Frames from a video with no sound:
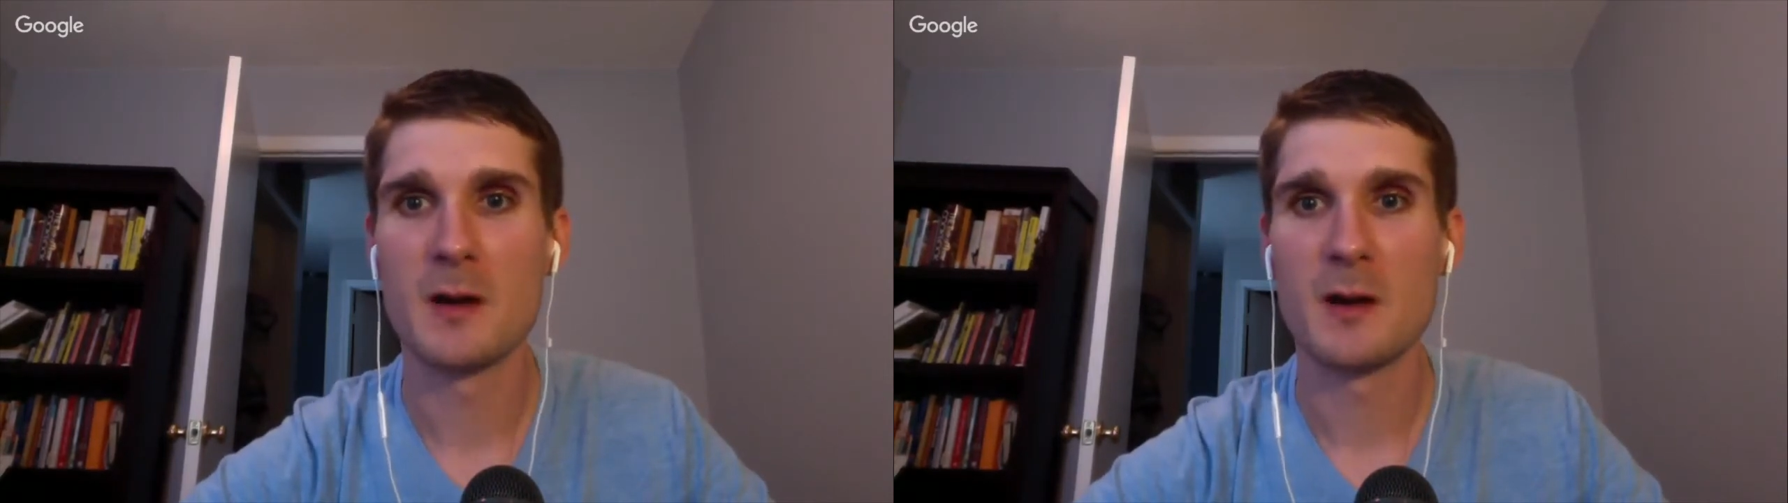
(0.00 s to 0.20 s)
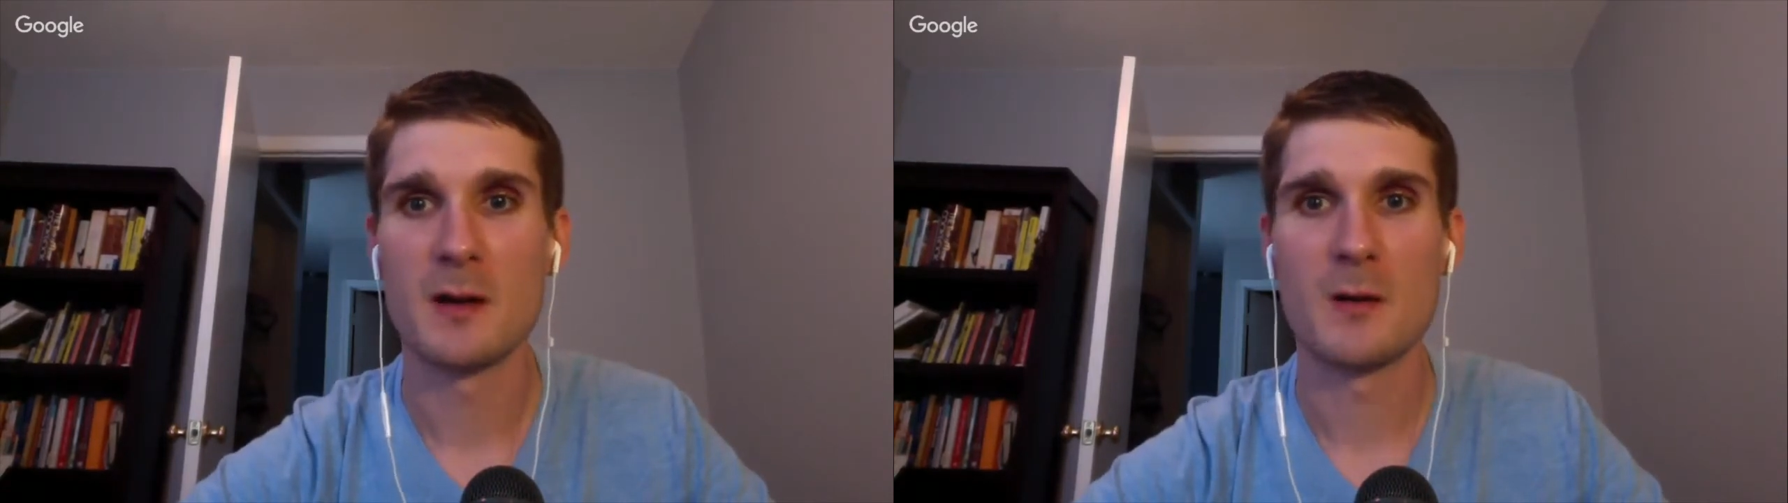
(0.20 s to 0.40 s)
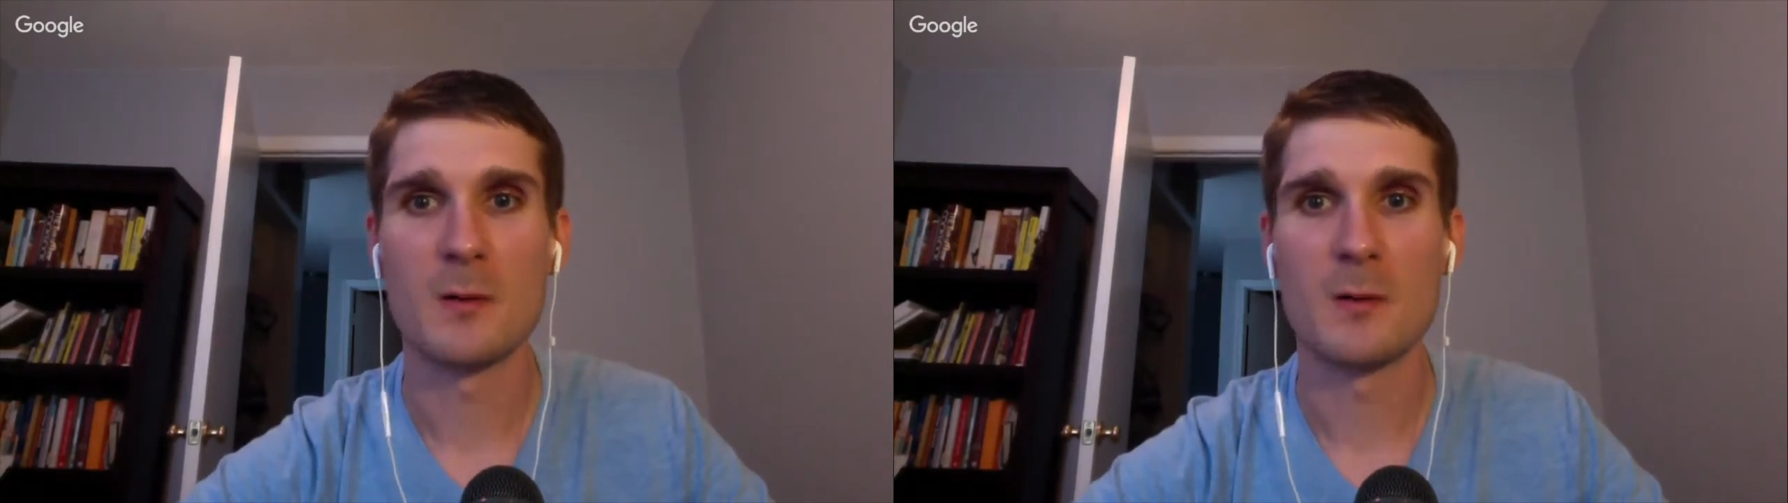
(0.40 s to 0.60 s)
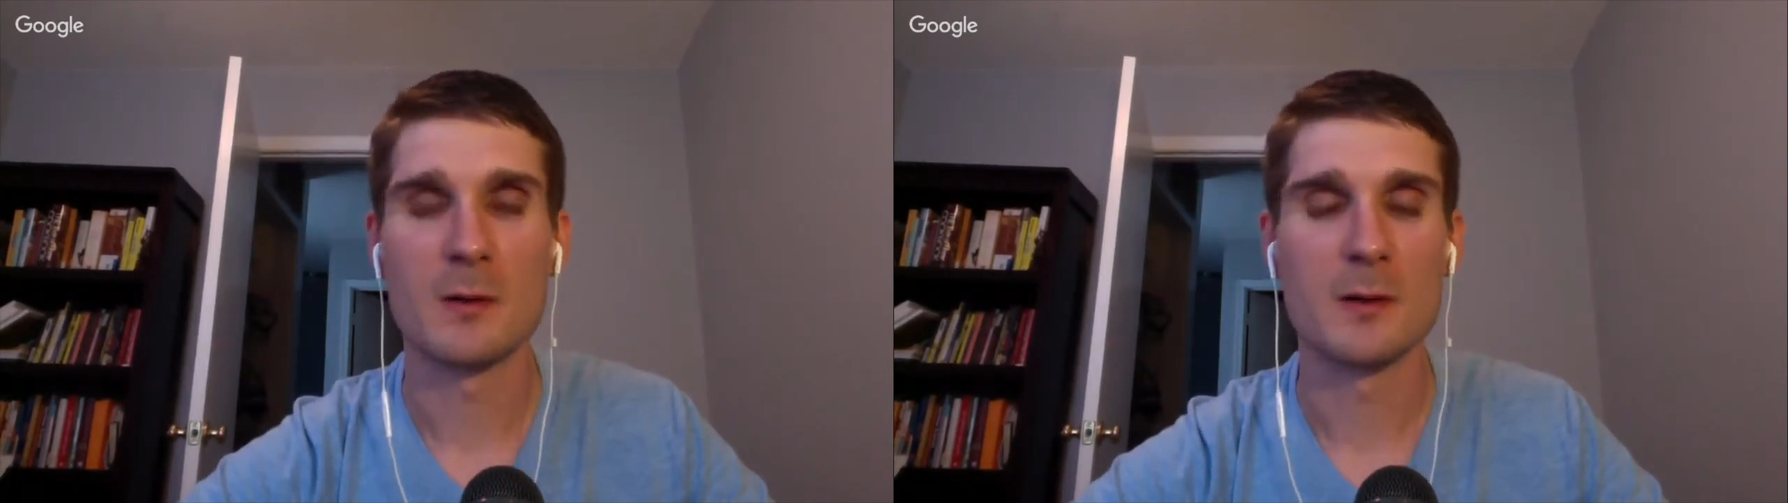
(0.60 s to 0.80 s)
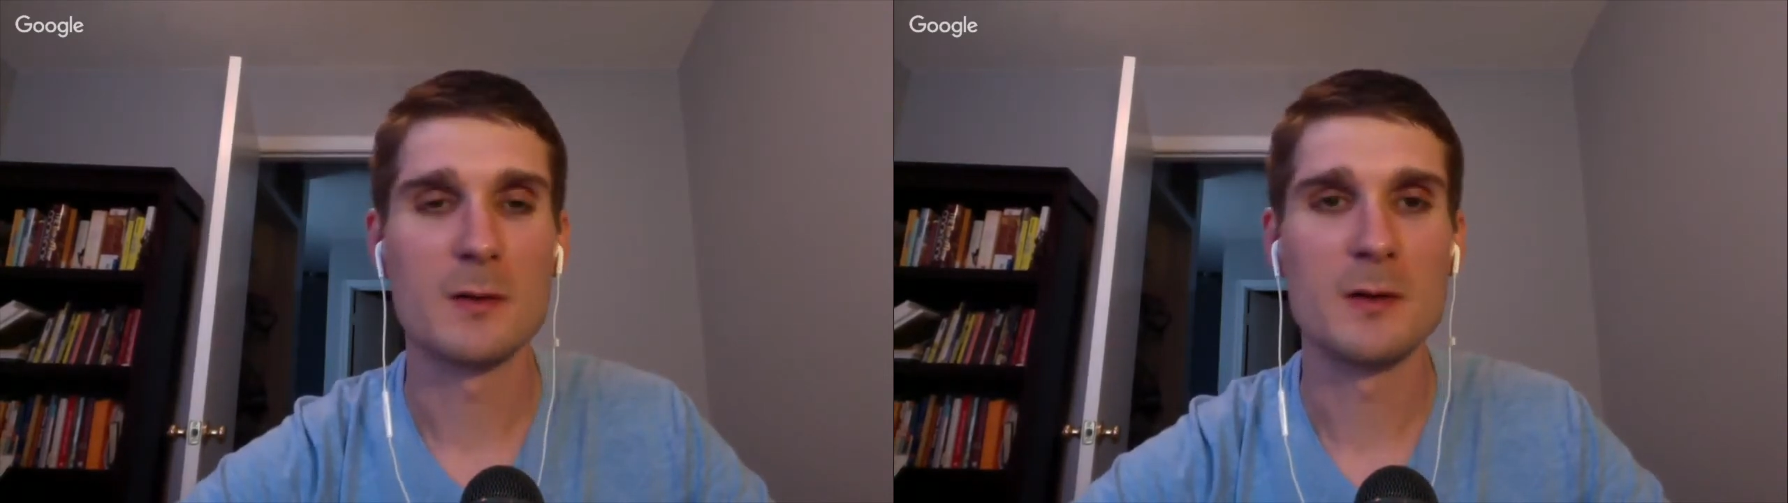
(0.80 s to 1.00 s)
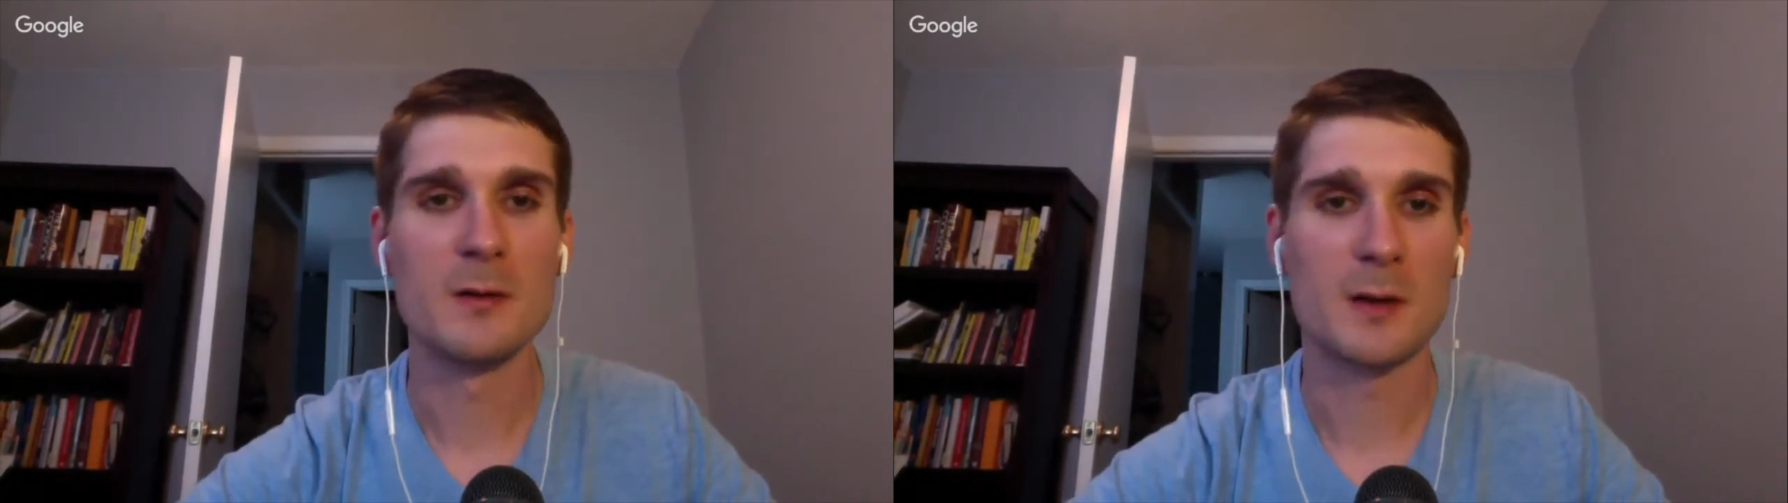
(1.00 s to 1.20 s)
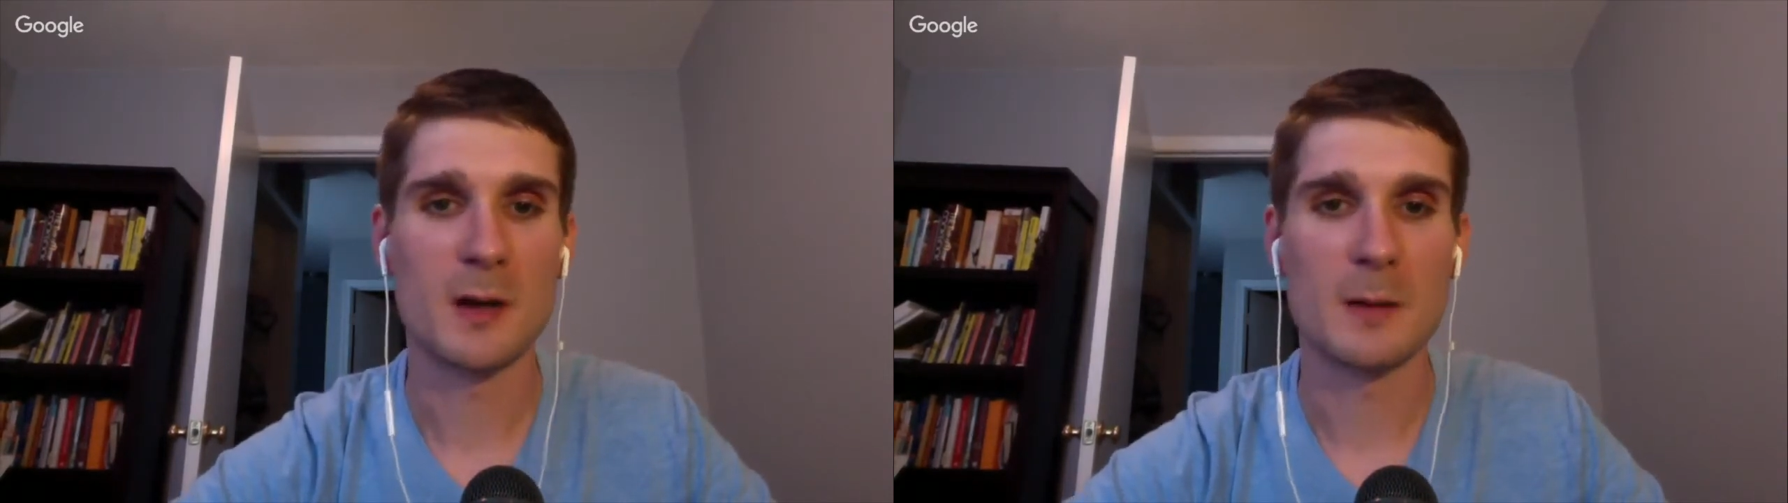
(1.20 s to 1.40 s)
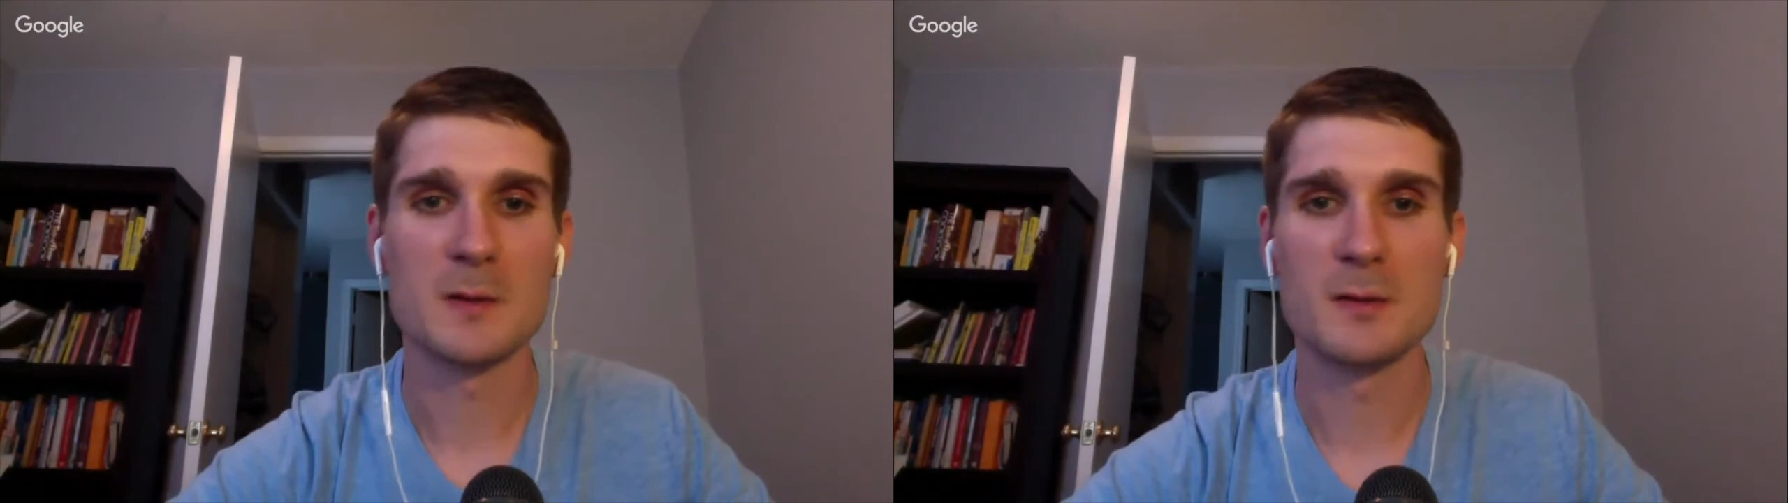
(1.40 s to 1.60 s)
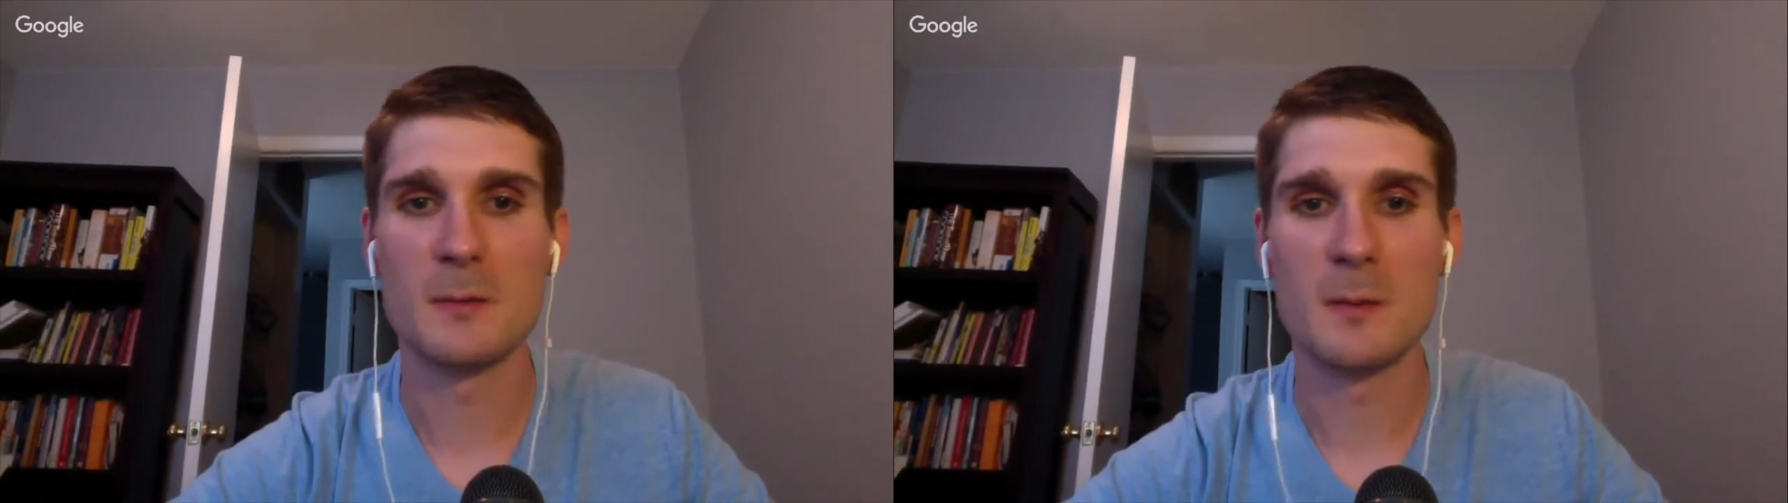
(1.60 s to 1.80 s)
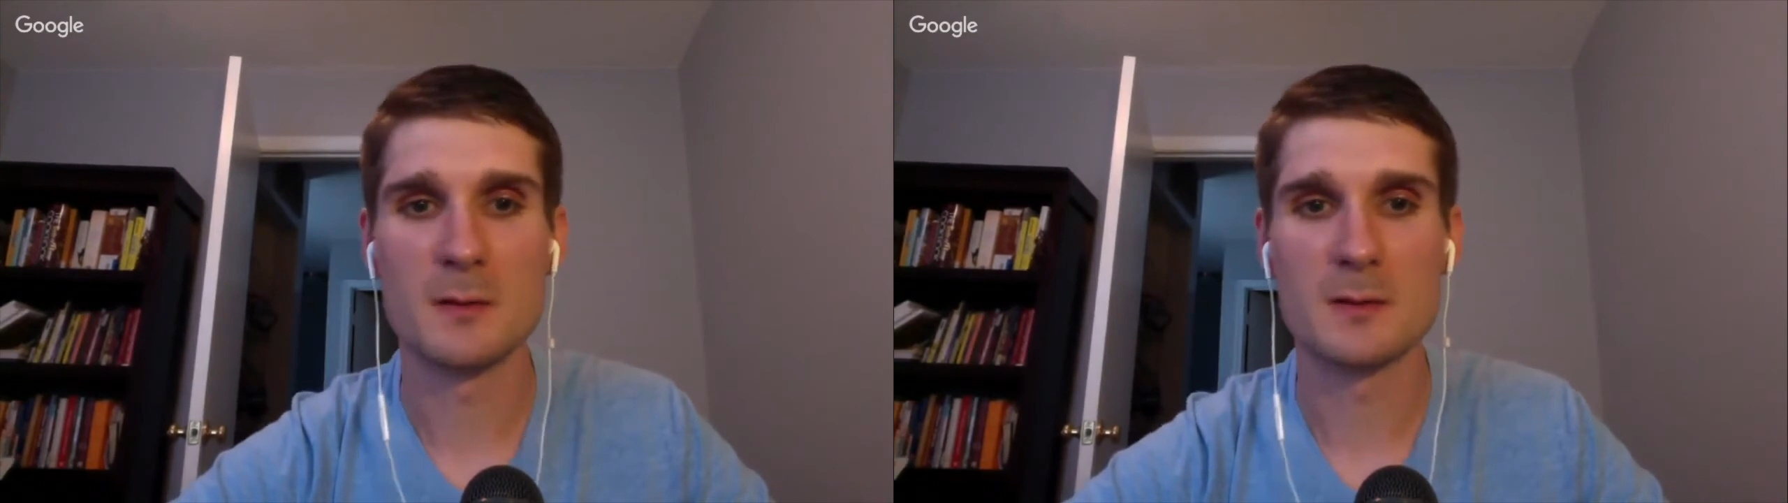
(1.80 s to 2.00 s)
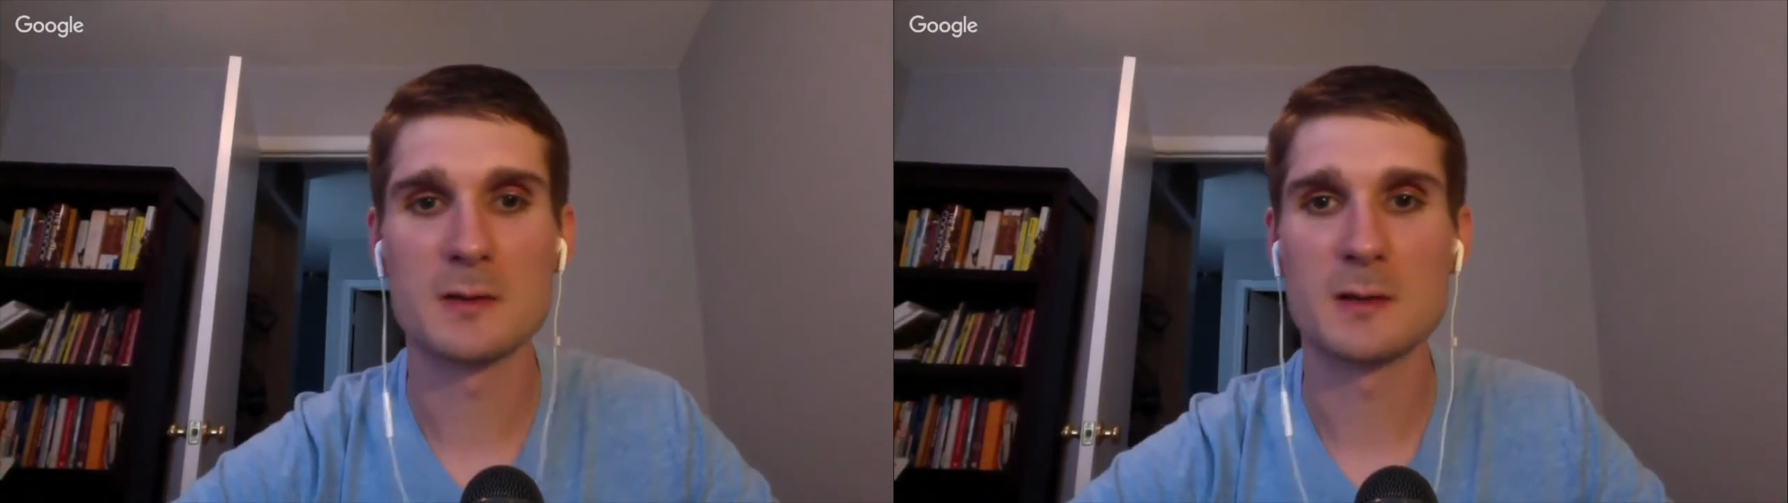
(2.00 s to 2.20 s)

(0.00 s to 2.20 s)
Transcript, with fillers: or who do you look up to the most?